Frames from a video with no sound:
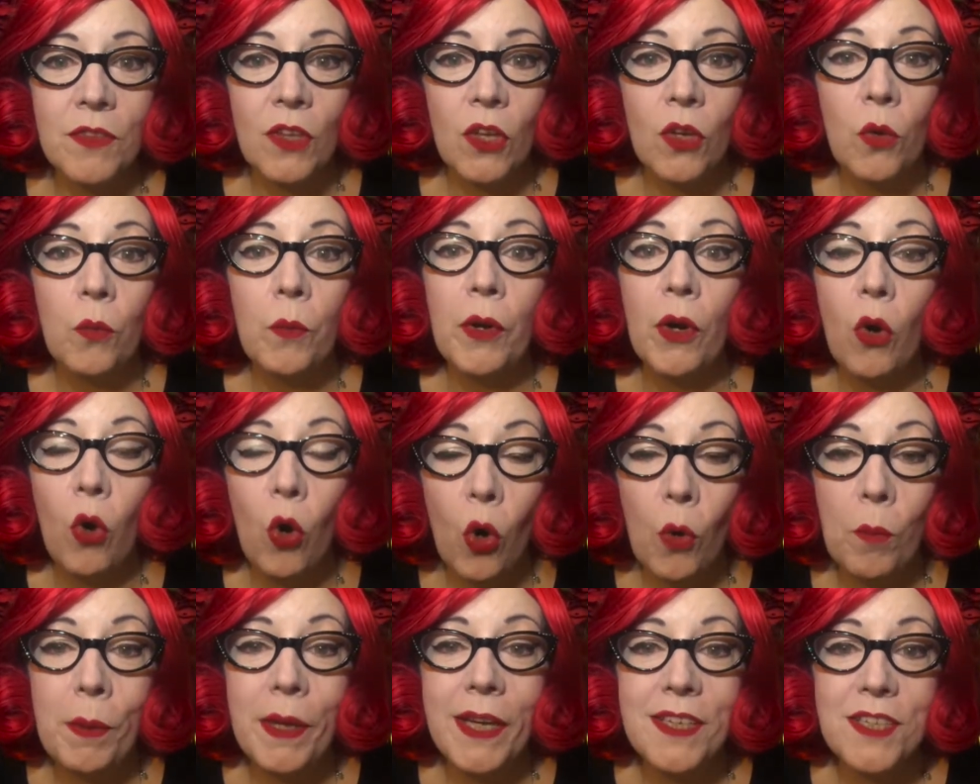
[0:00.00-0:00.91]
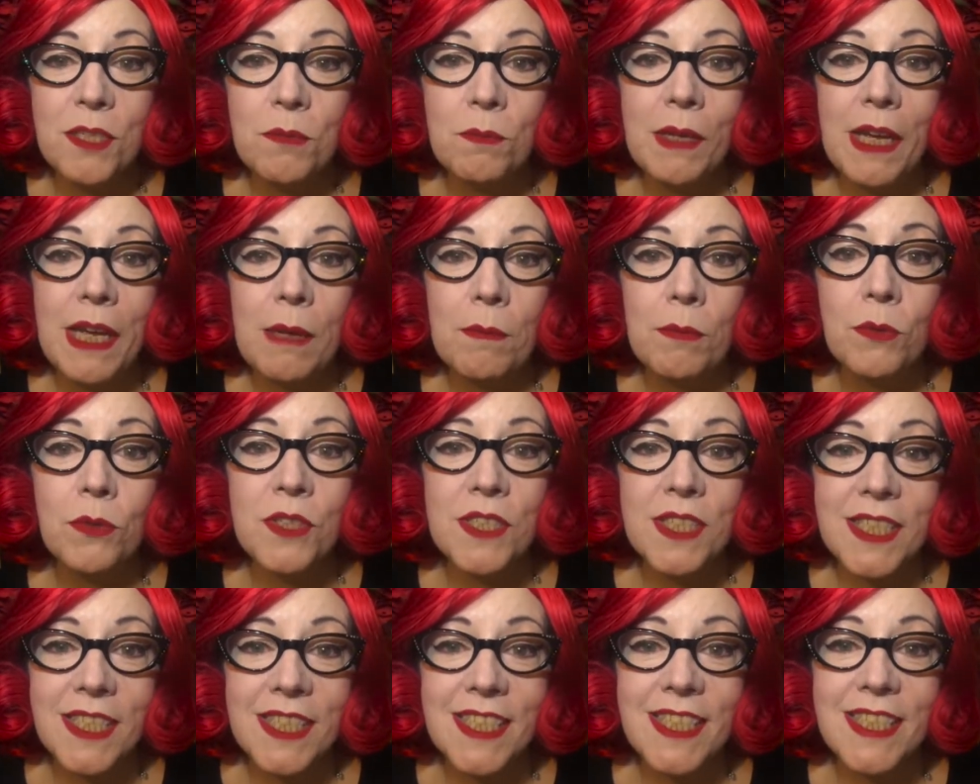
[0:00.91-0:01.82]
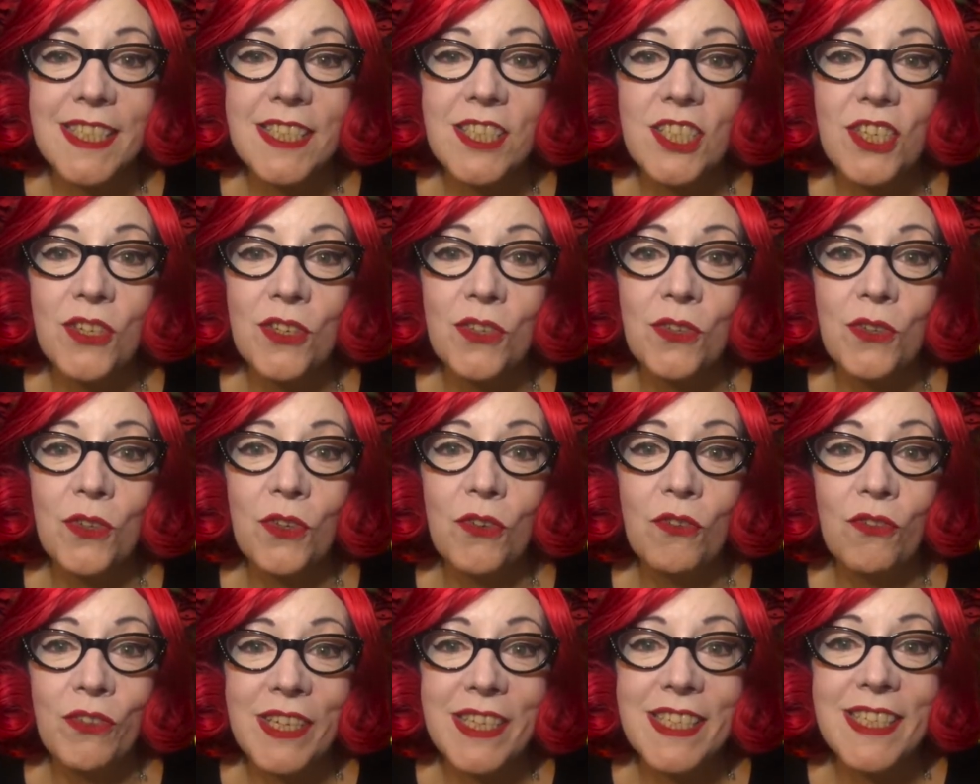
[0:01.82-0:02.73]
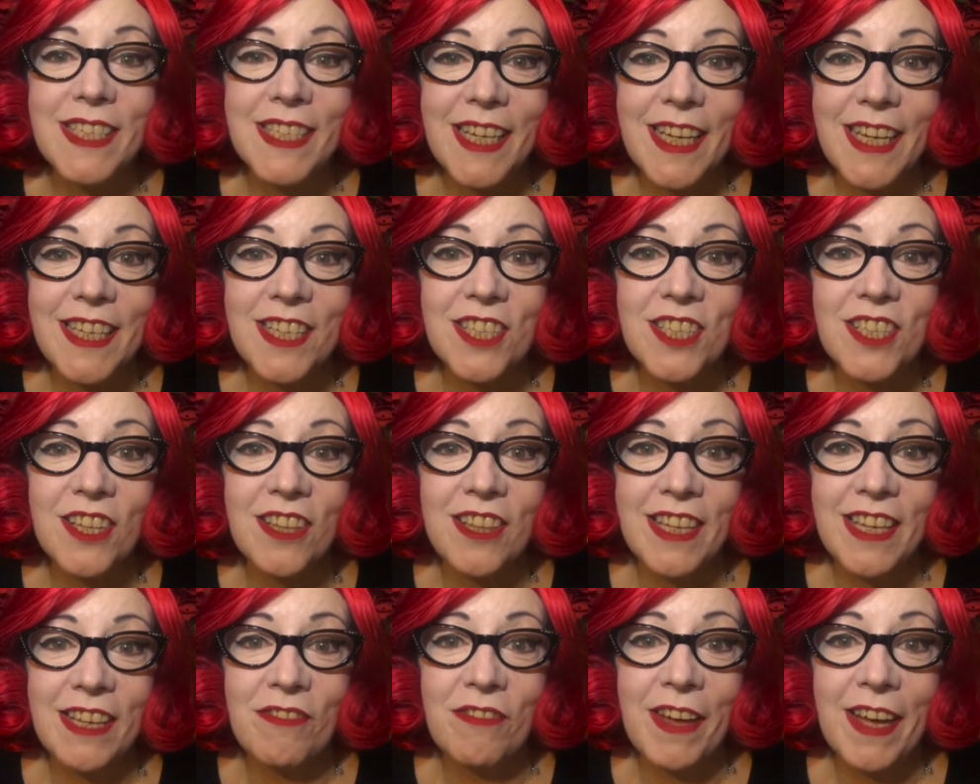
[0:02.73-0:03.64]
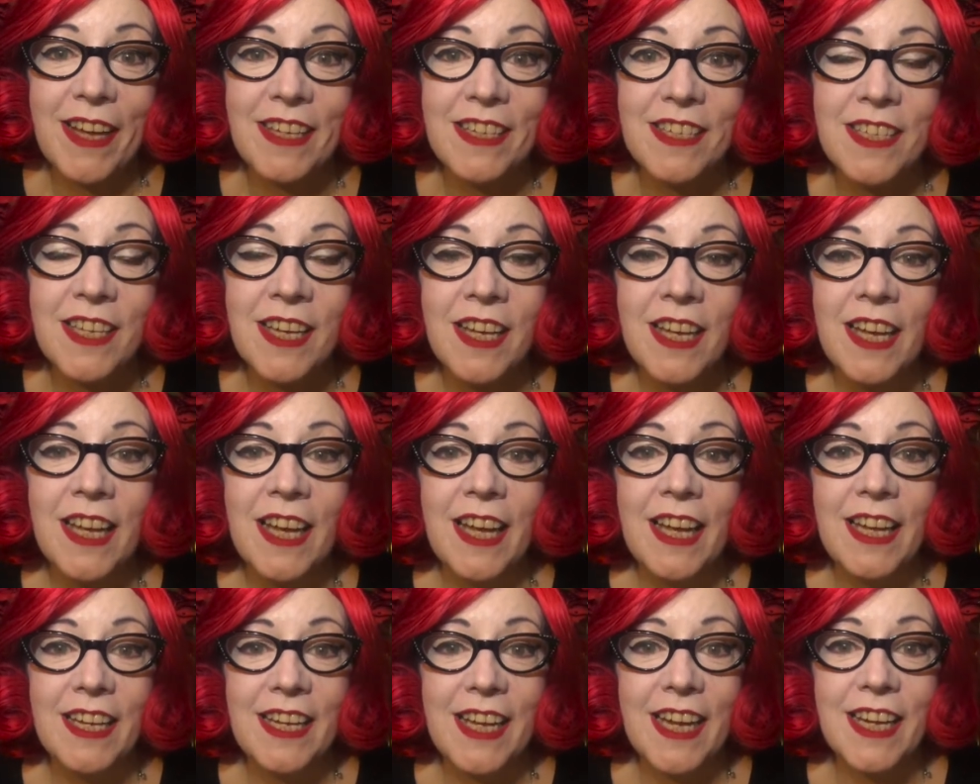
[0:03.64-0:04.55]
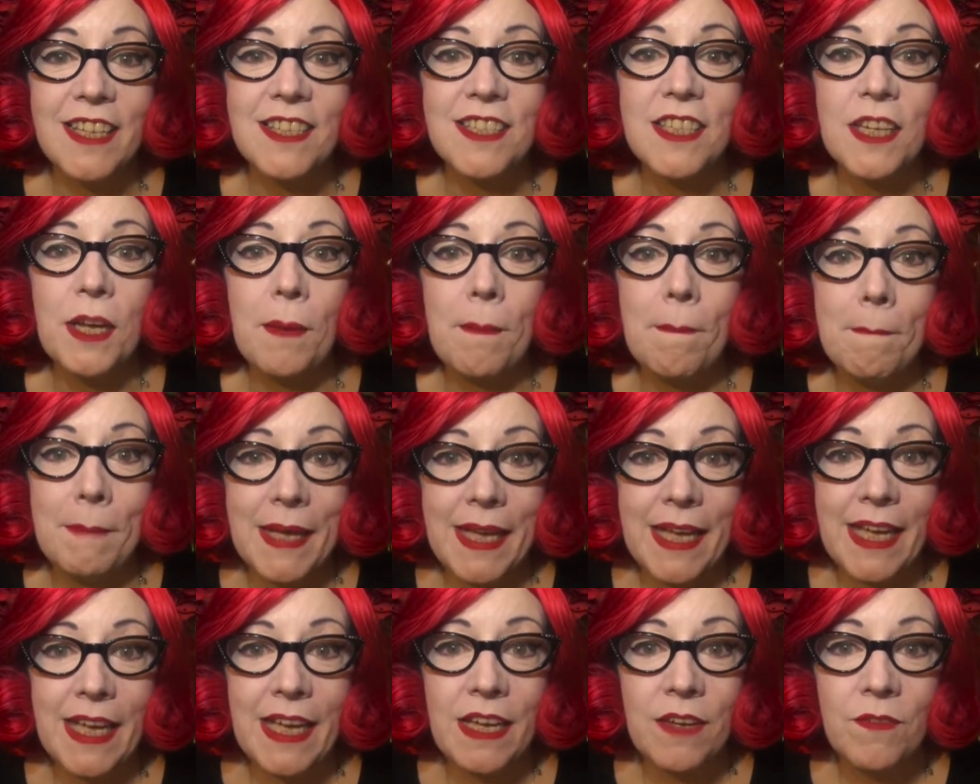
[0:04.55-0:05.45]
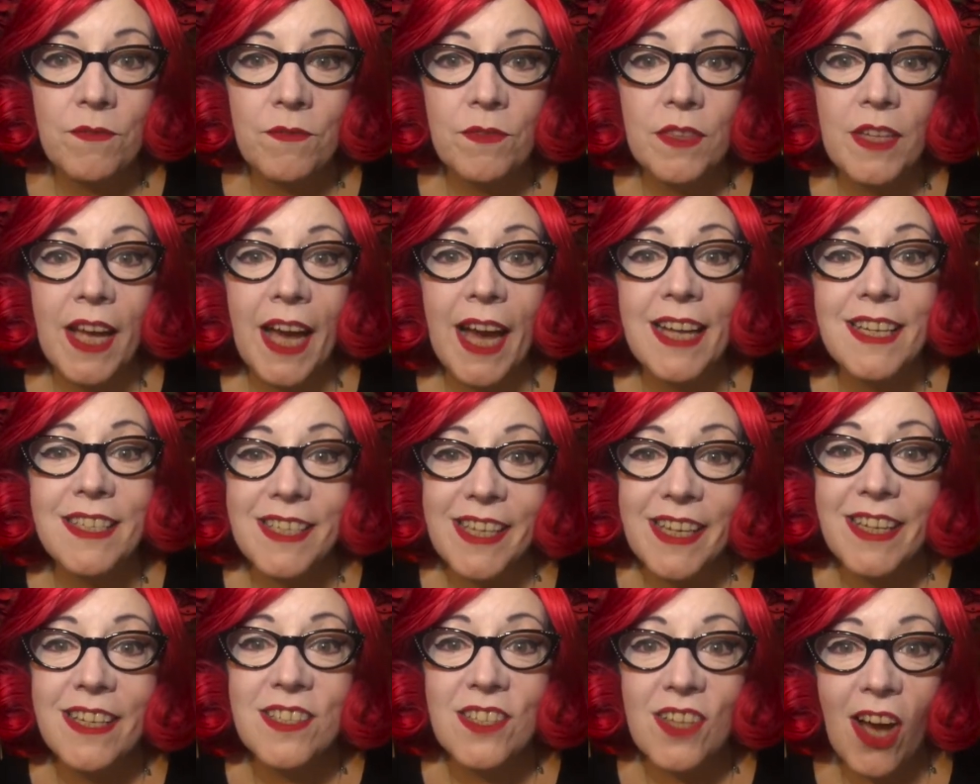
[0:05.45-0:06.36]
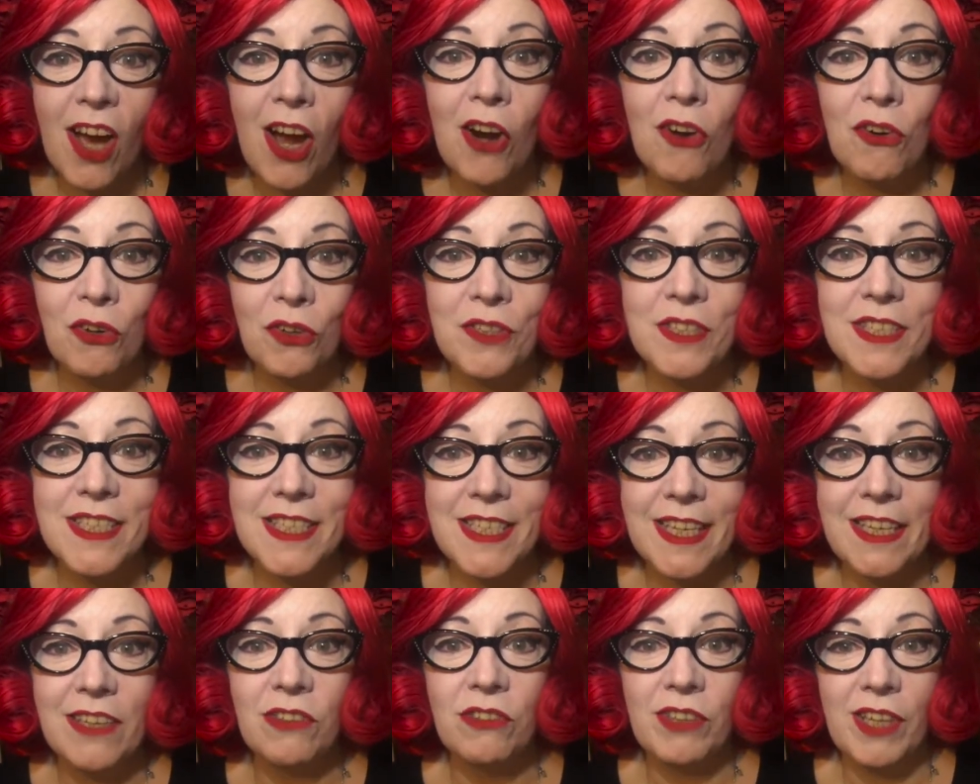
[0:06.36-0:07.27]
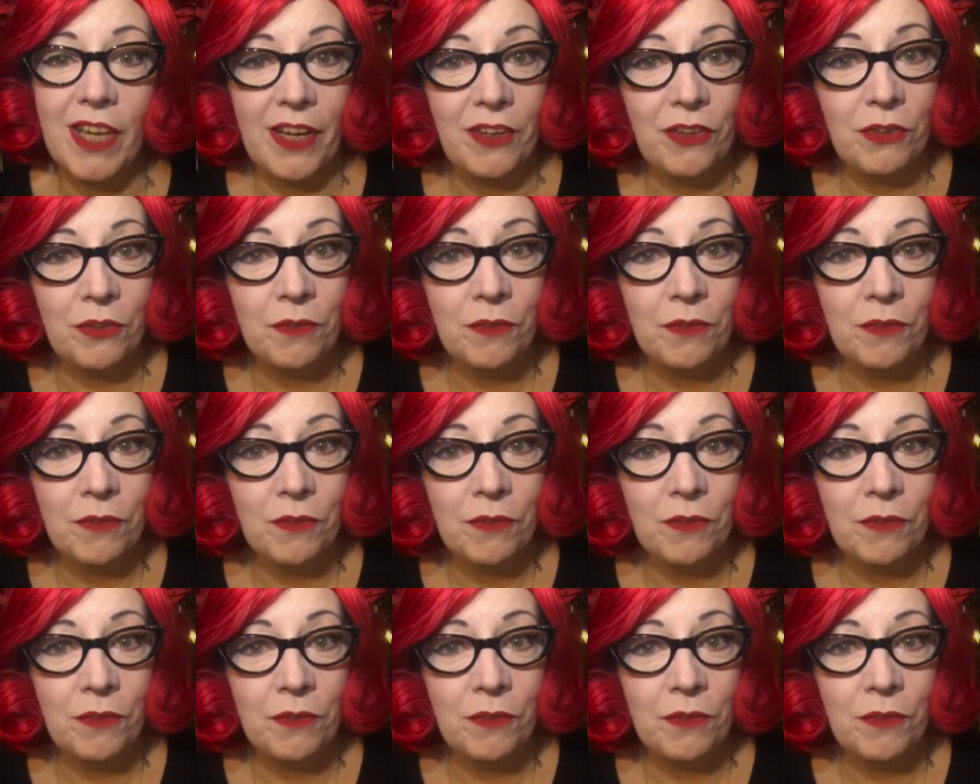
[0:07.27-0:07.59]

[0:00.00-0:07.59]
We're hoping to be able to restage the event next May and tickets are on sale now.